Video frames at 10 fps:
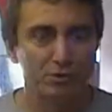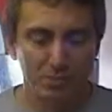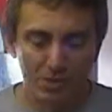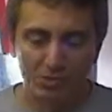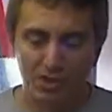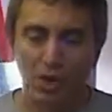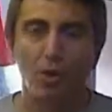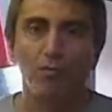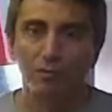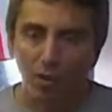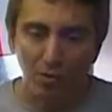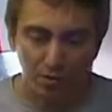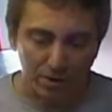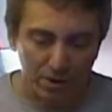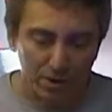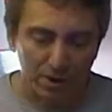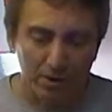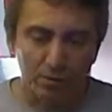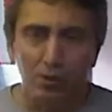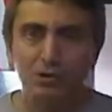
which means they don't vote, uh -huh.